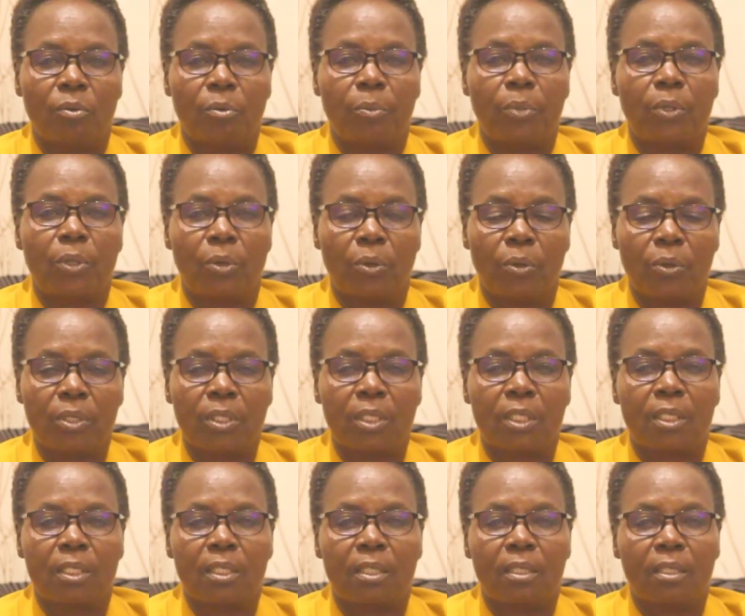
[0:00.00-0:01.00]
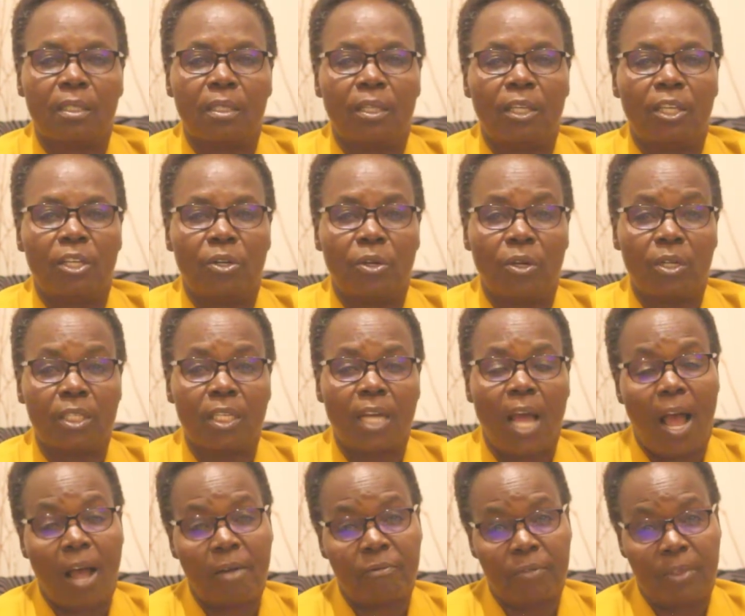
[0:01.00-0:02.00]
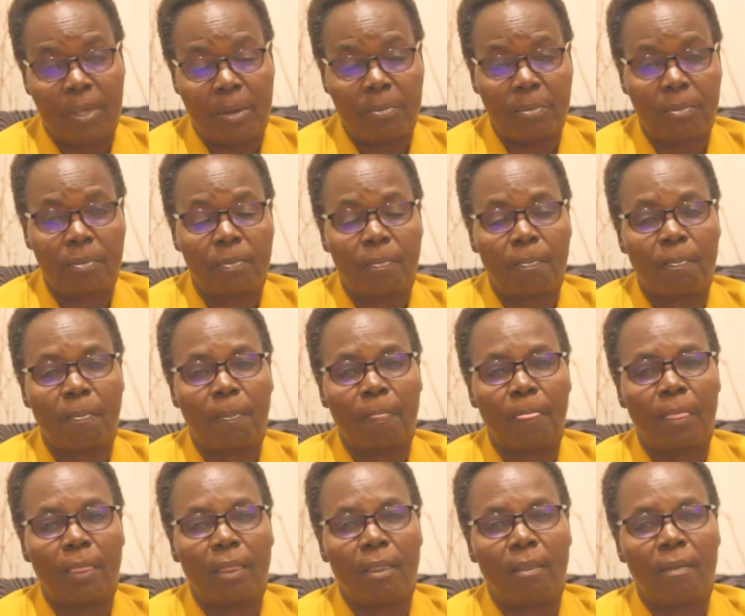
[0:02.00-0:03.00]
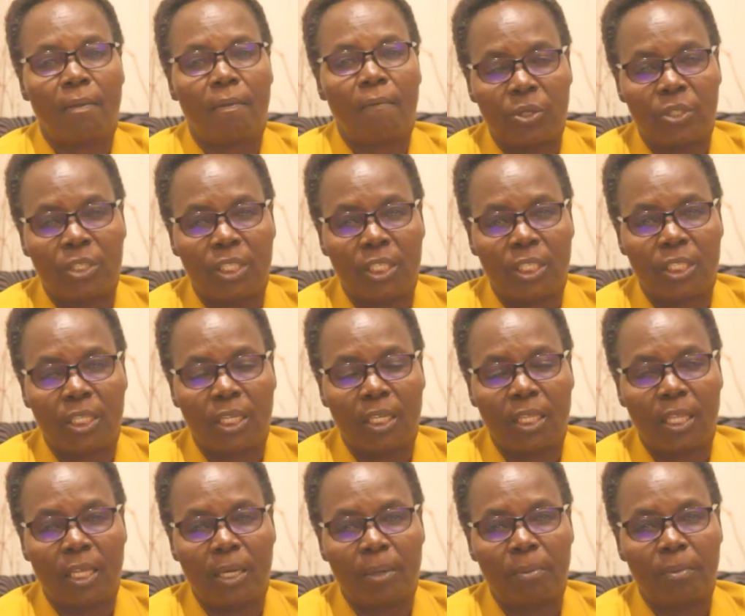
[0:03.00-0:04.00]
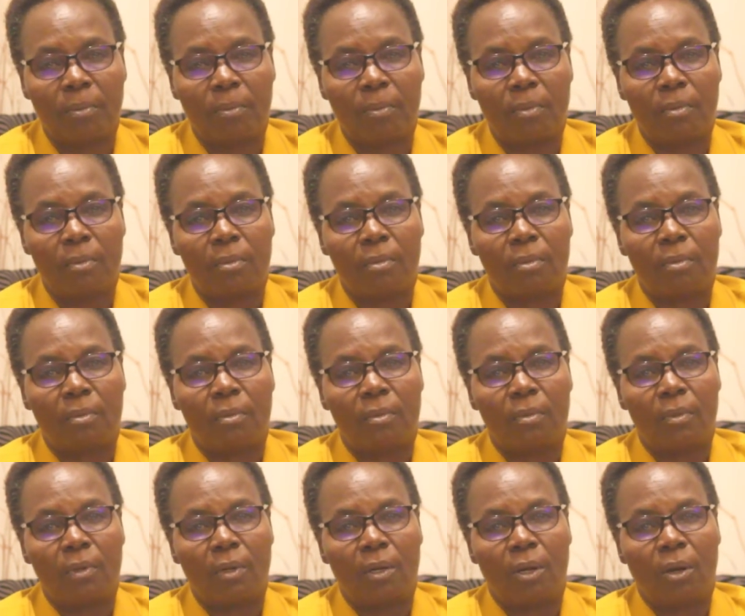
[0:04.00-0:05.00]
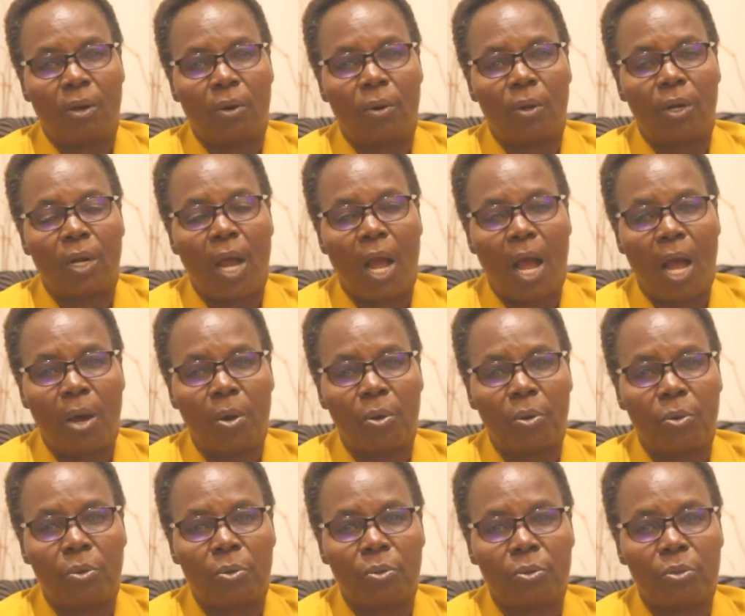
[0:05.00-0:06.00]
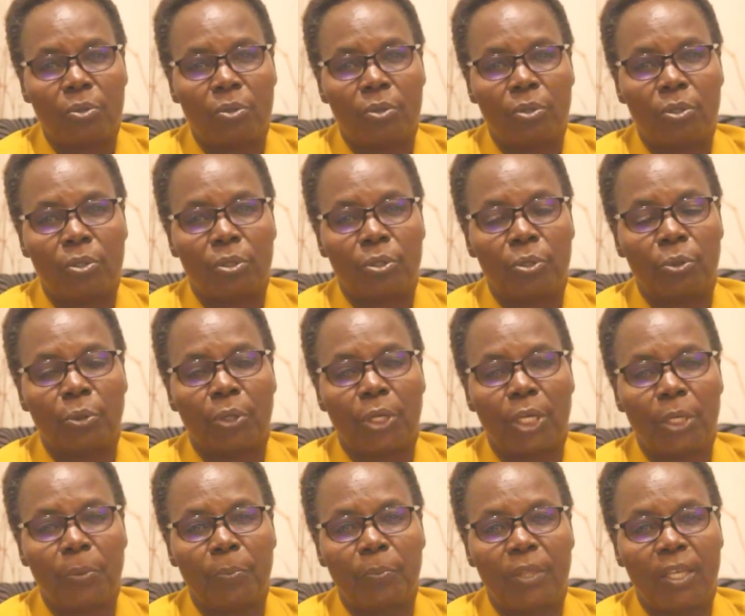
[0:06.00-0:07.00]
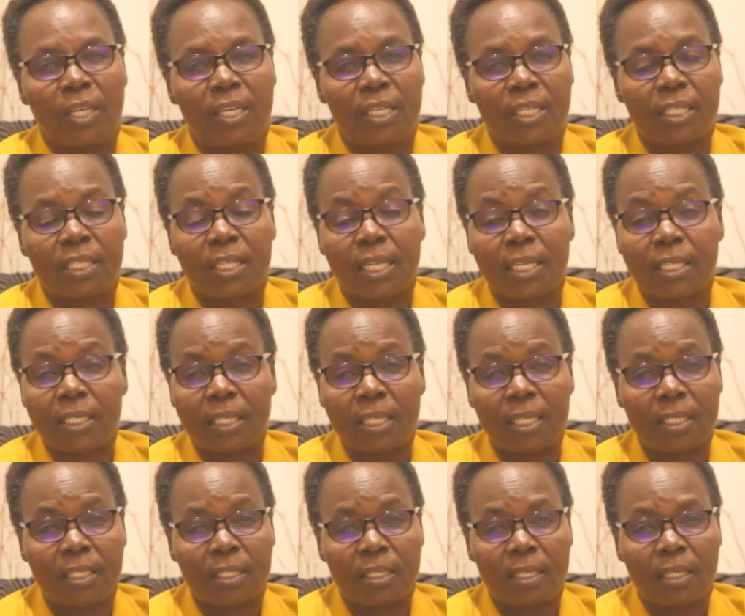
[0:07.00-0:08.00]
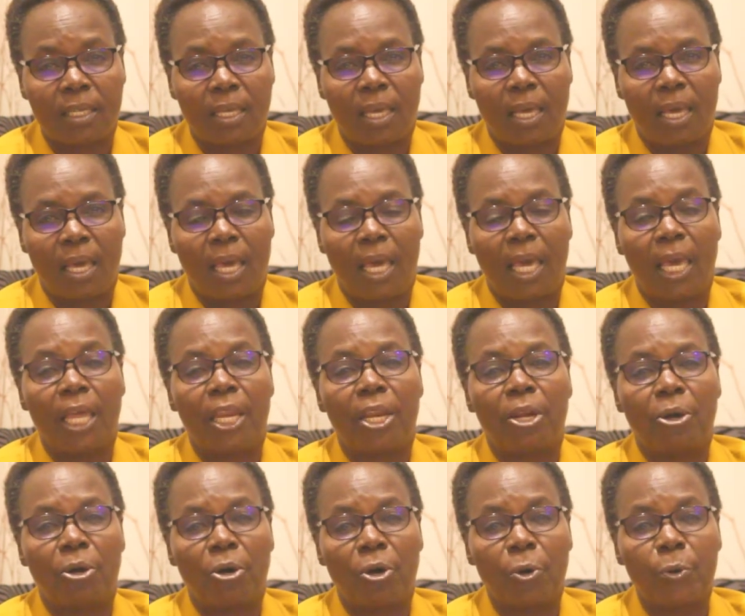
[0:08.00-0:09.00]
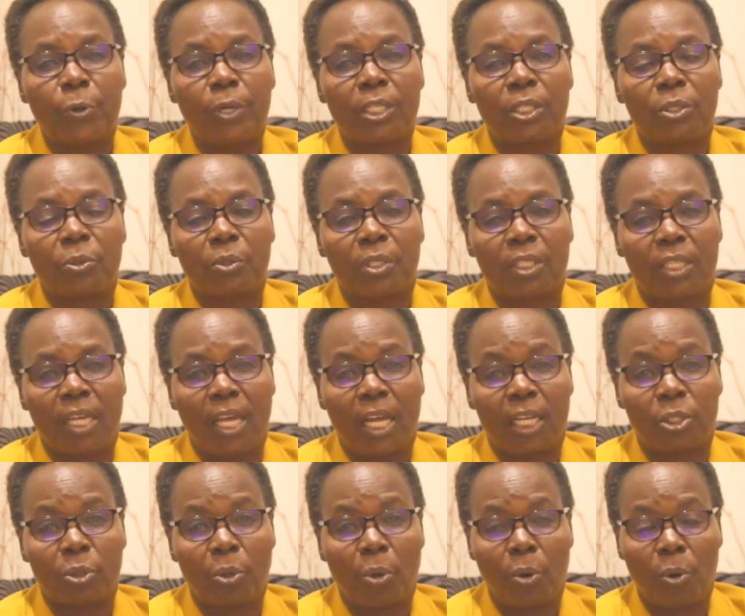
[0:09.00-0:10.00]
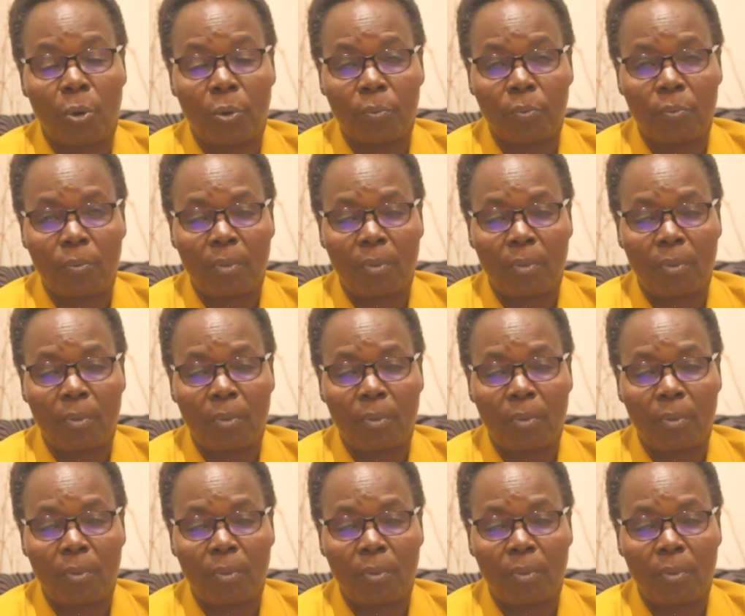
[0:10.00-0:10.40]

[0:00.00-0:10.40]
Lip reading: because they don't have them, teaching them on how to keep the distances and always to stay at home,